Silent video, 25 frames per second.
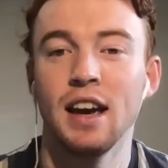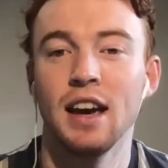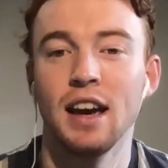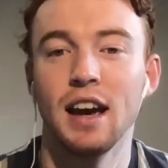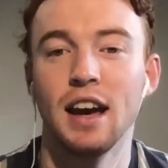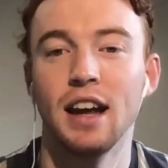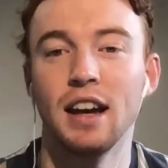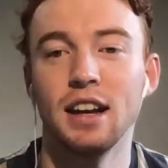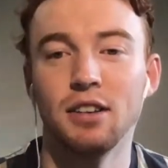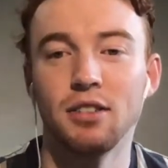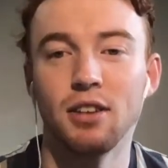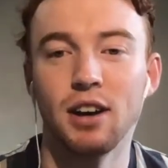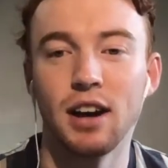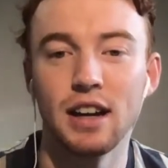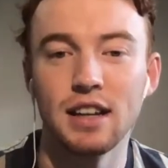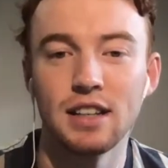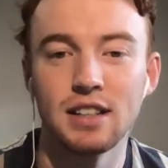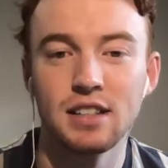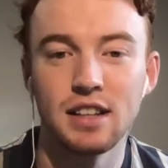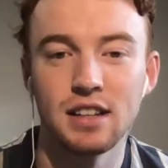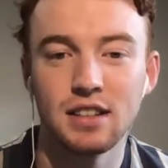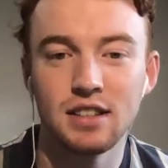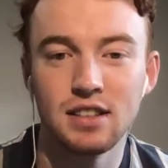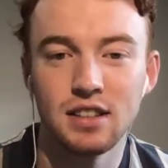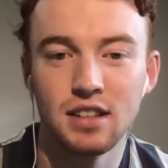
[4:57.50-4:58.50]

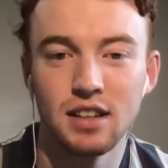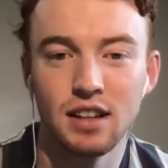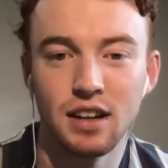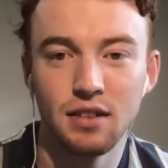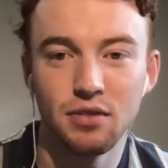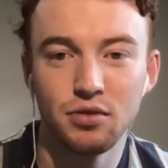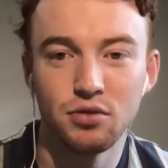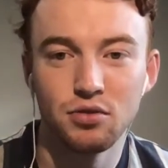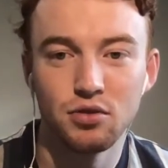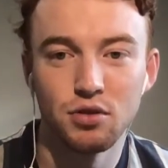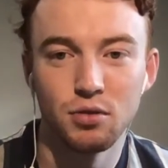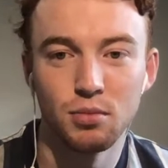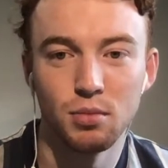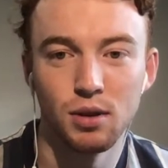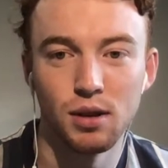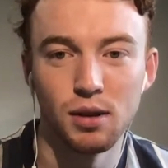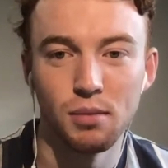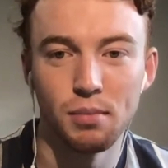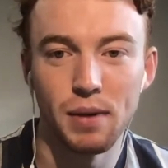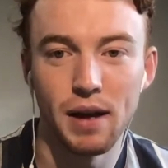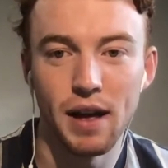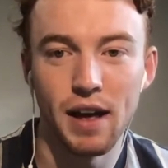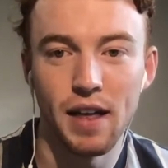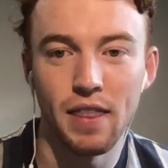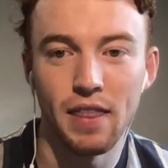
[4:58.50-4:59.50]
Anyways, that's enough dribble
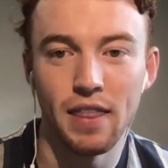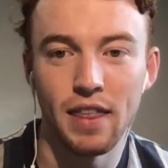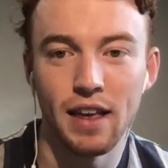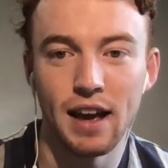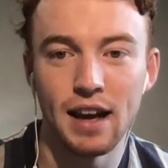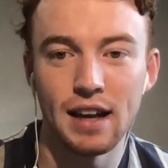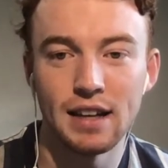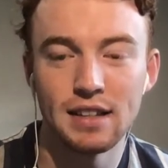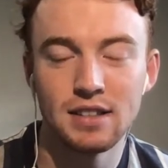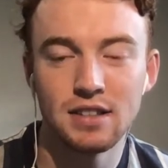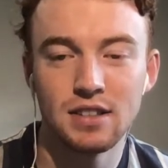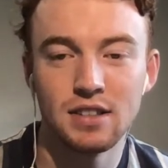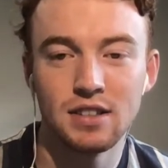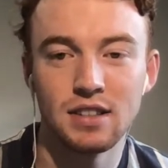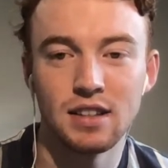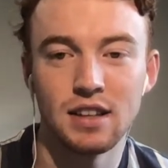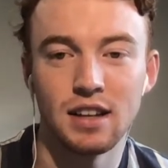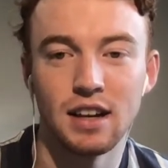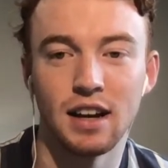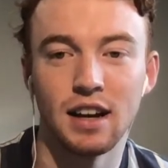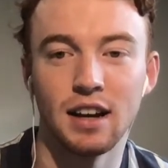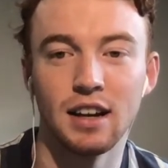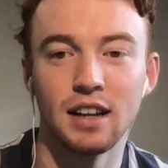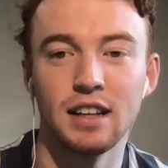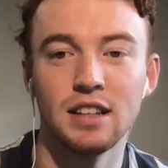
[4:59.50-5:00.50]
about that.
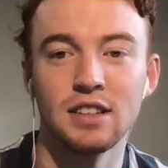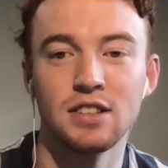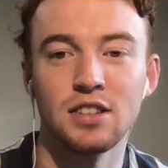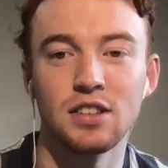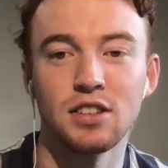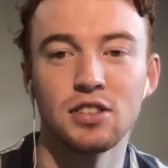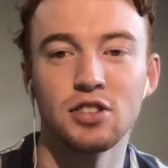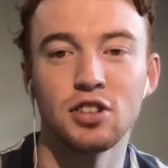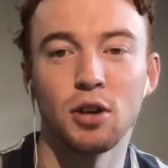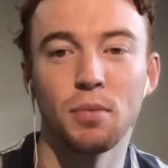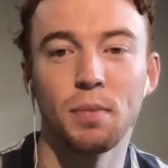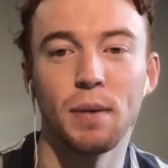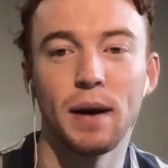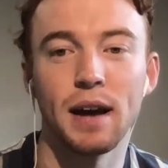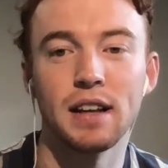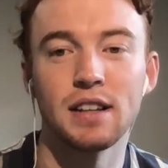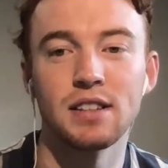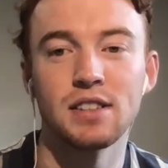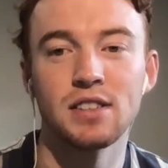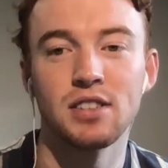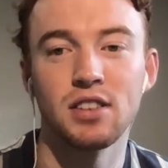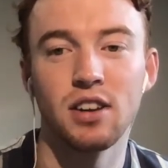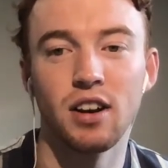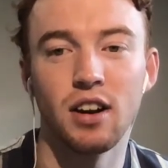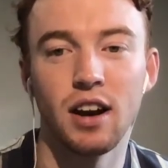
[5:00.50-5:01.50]
Into the top
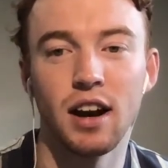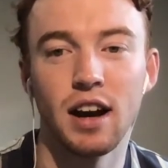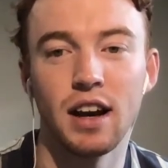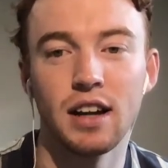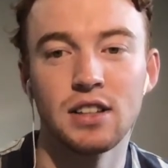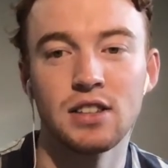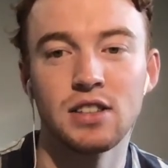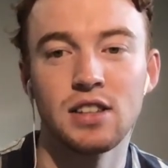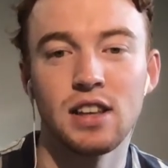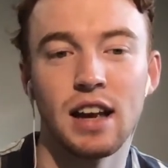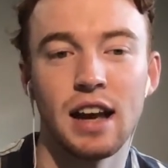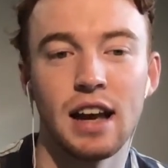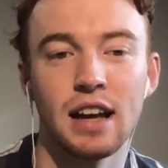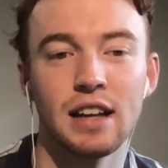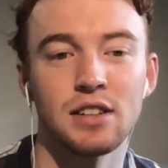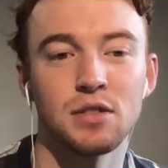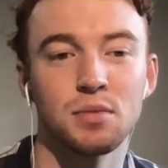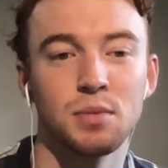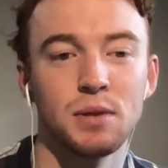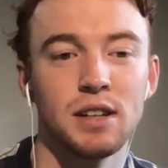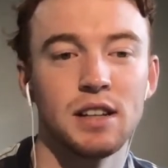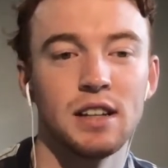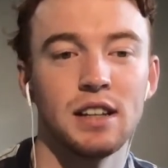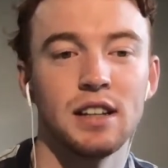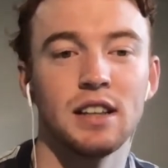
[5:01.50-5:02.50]
8 sides,
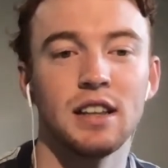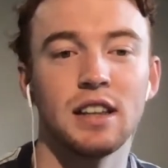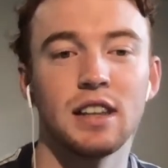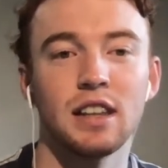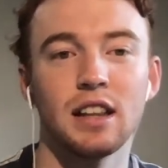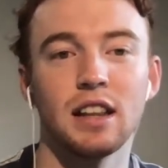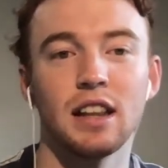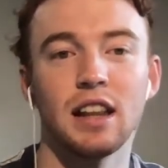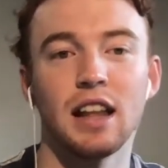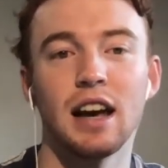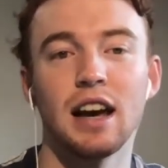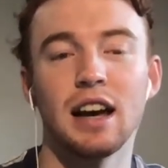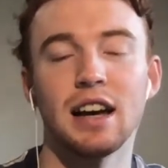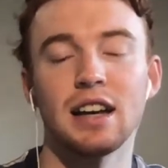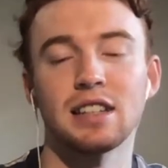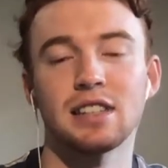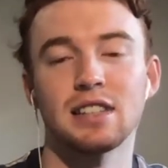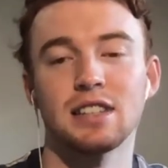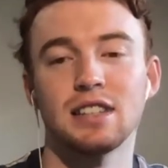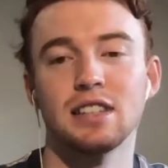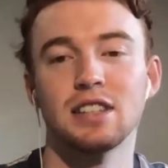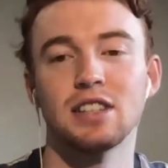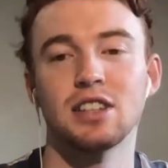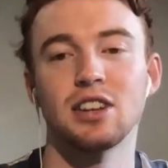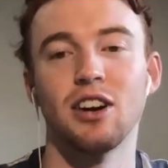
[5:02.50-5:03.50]
as we did the
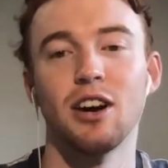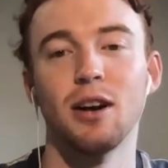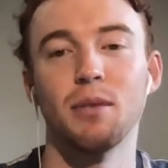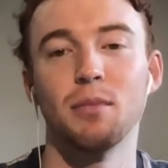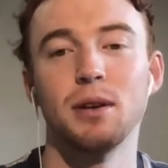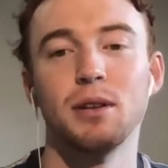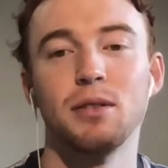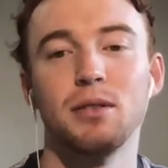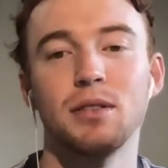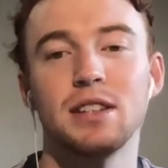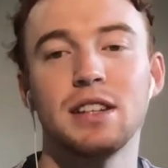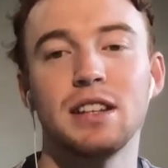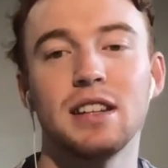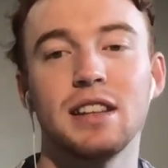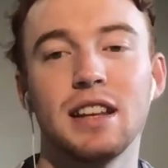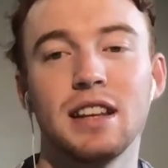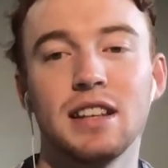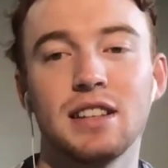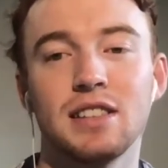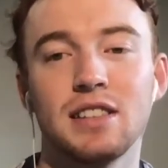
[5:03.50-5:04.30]
last time we did these